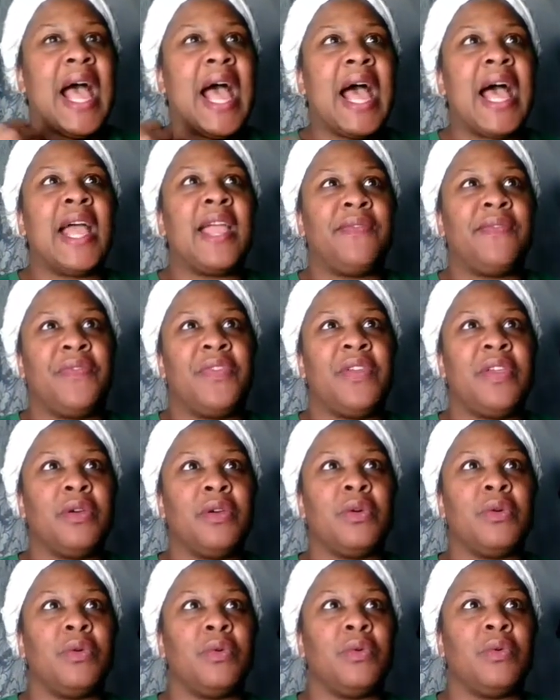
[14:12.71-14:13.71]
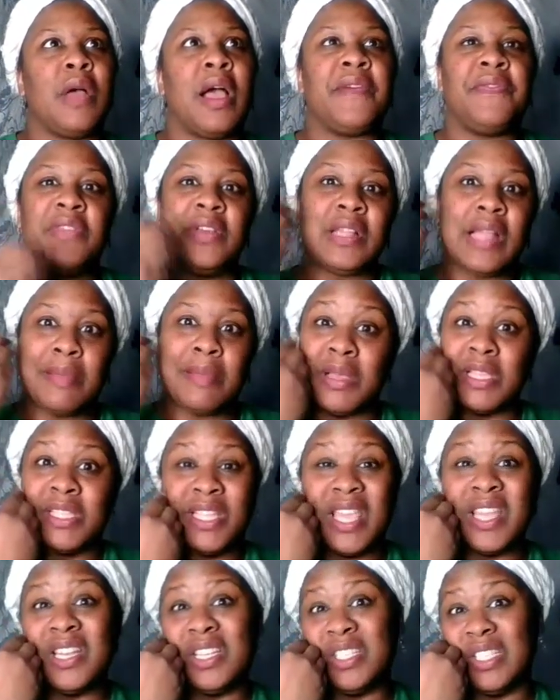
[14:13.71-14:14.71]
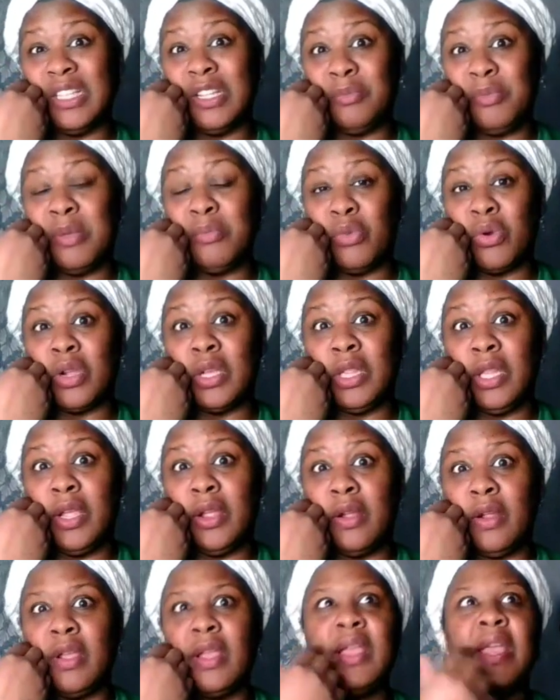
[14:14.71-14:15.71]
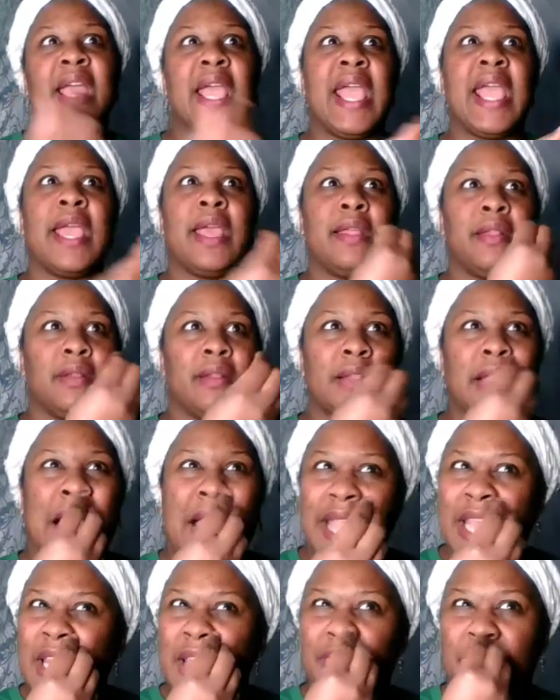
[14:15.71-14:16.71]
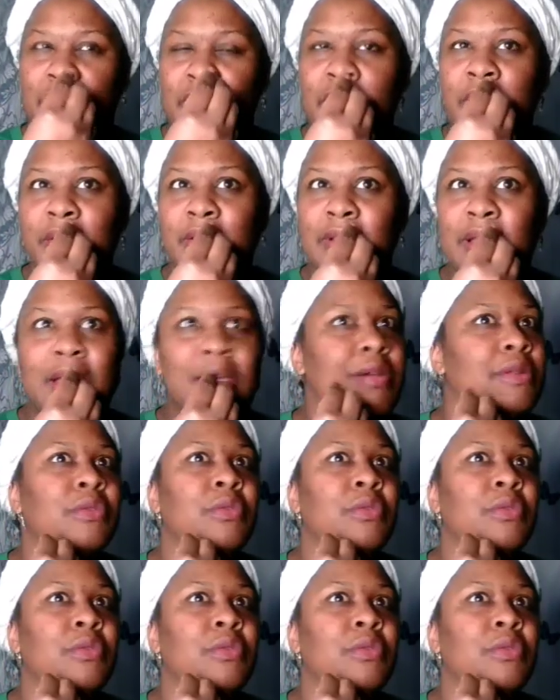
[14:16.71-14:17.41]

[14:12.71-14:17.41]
I feel like my skin is a little bit more clear, and I can even hear it now.